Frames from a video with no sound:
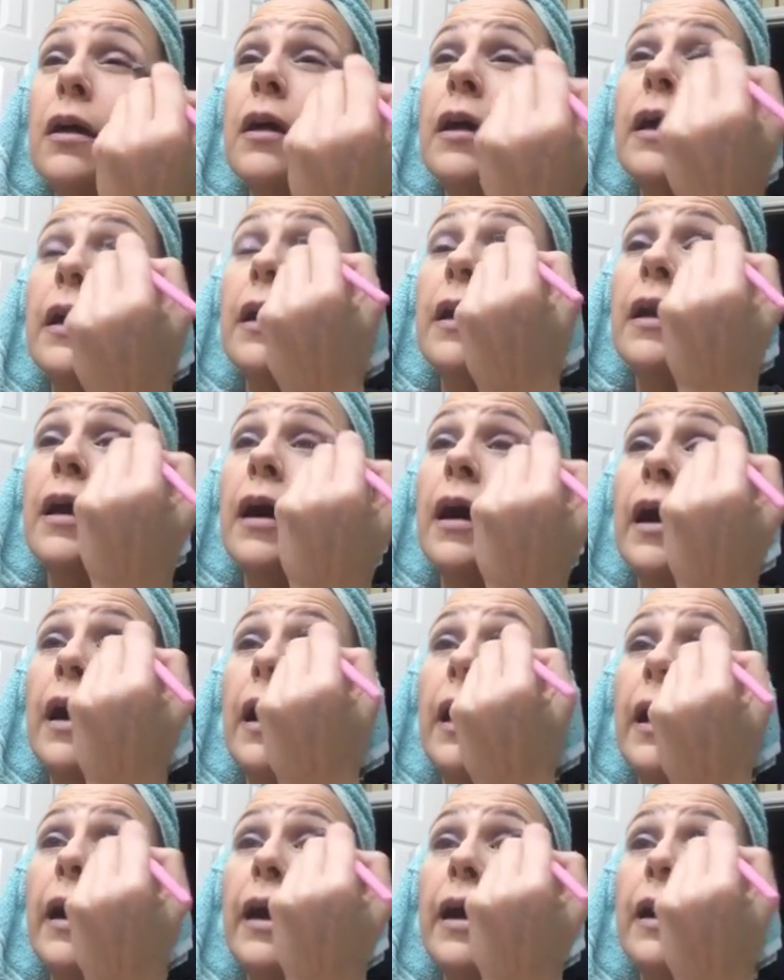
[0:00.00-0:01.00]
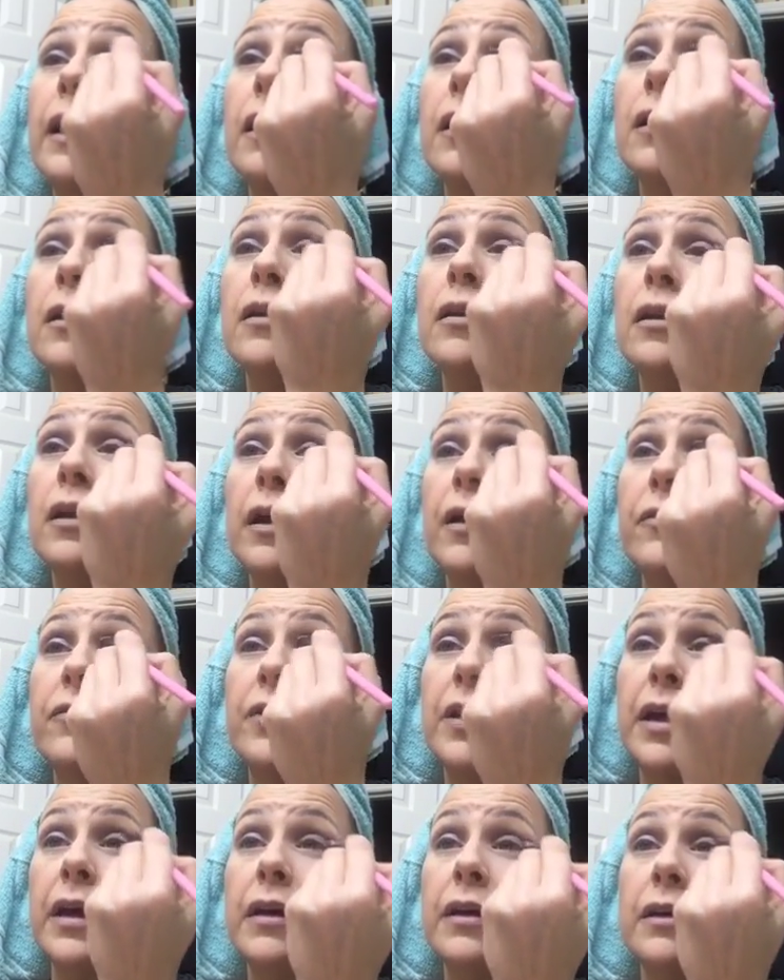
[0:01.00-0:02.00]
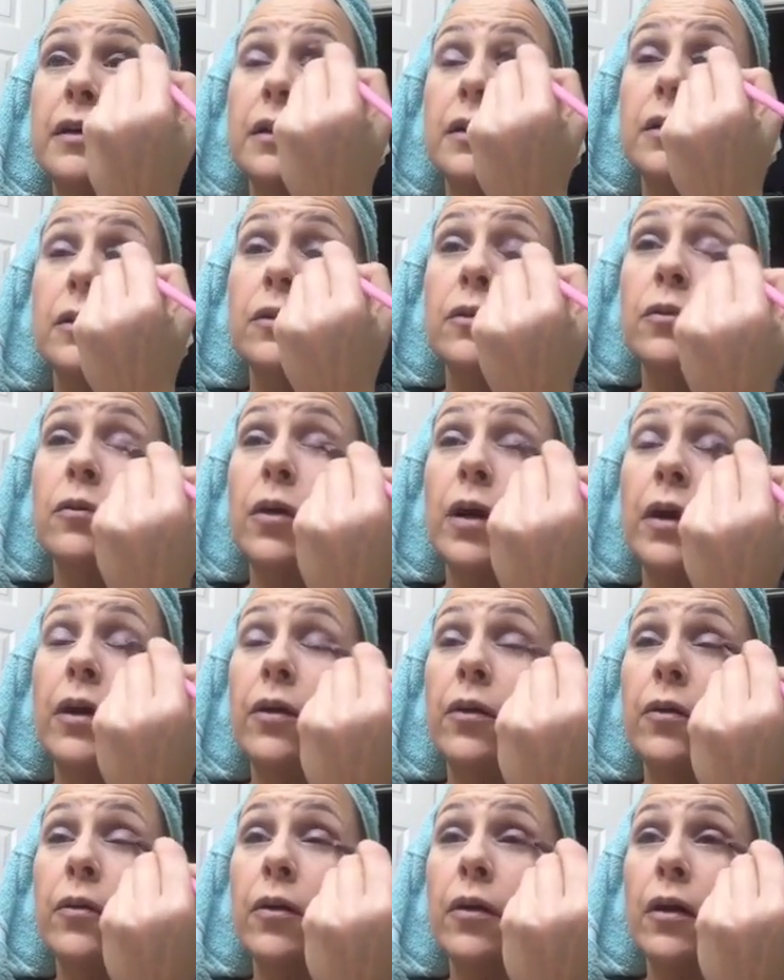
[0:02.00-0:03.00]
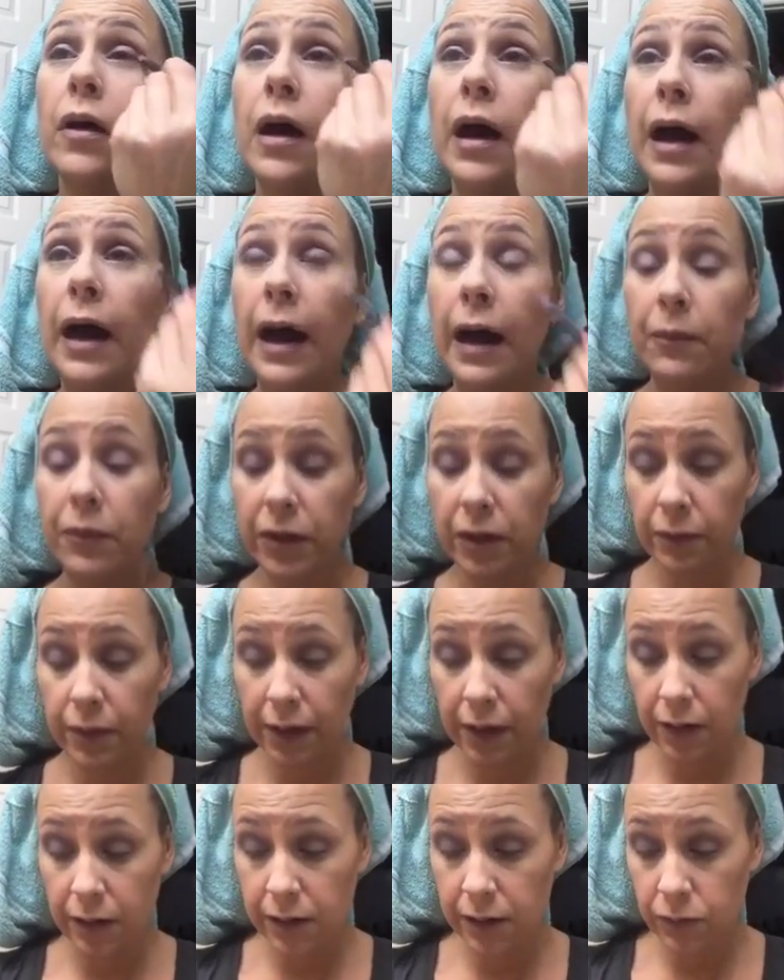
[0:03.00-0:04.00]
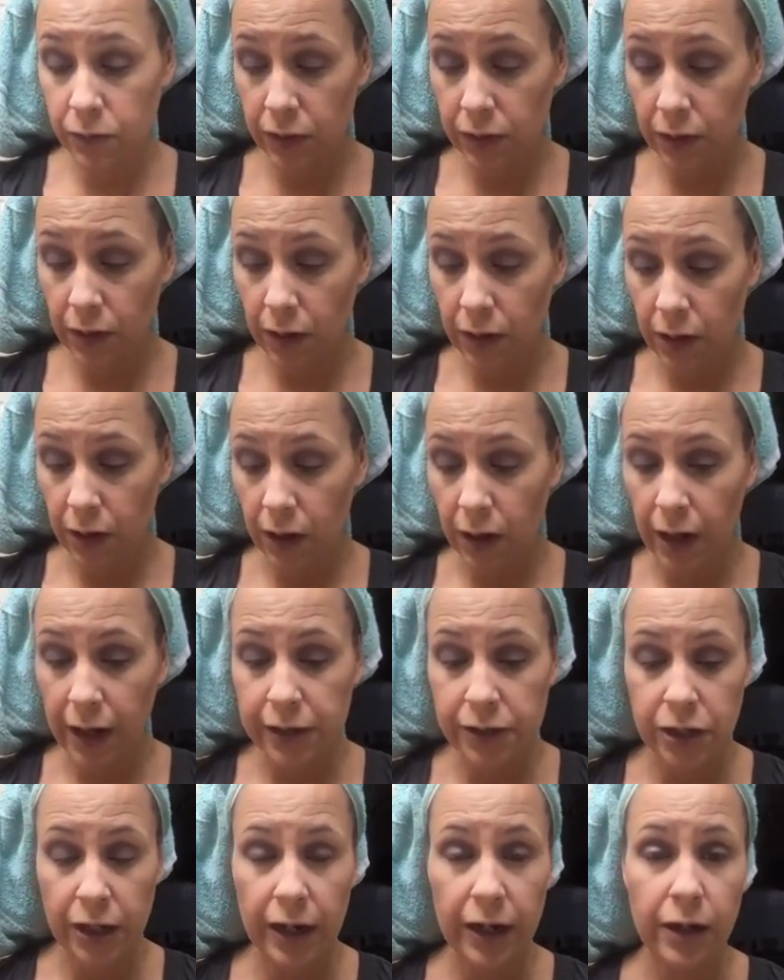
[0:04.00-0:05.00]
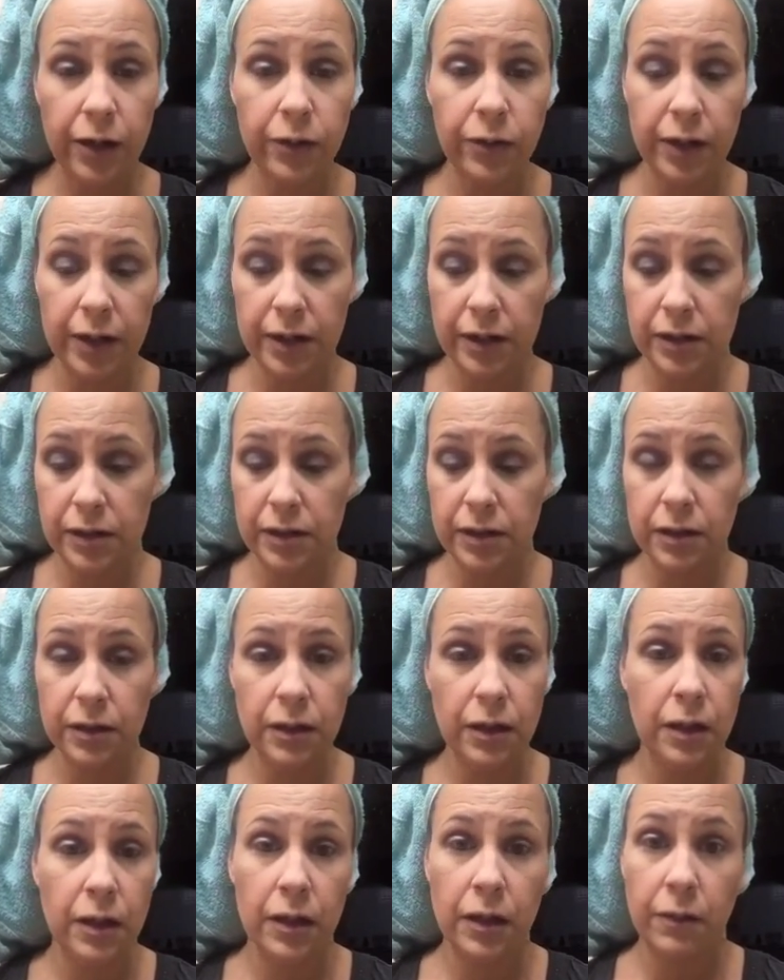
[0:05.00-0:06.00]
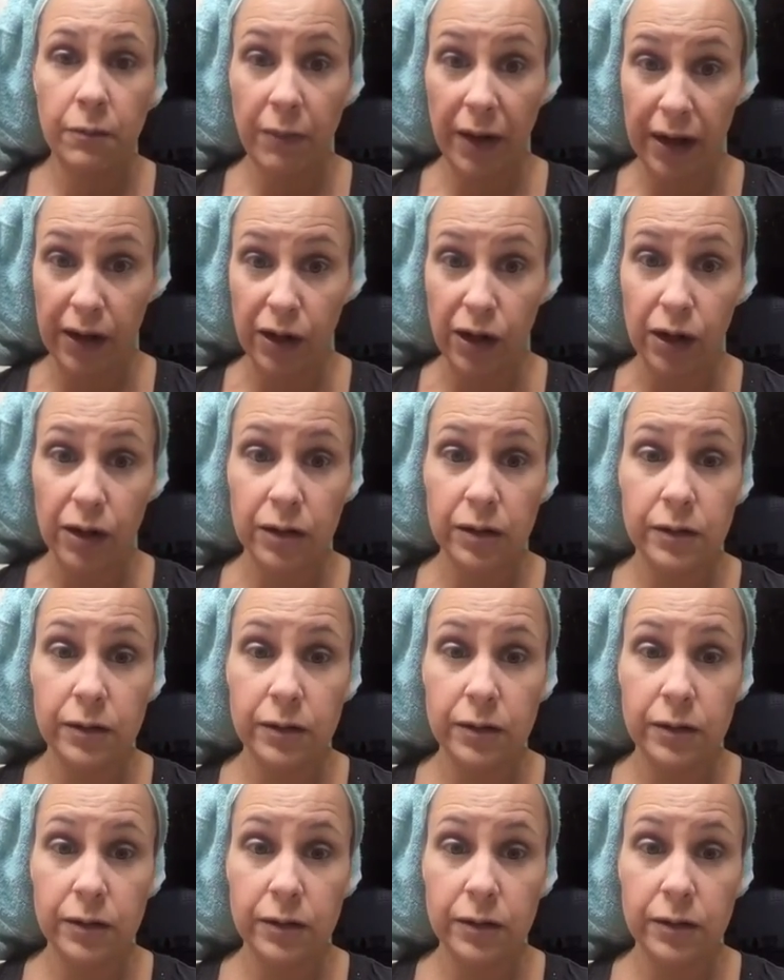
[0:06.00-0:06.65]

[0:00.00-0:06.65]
and I loved it. Well, I'm going to be honest with y'all, our eyeshadow is better.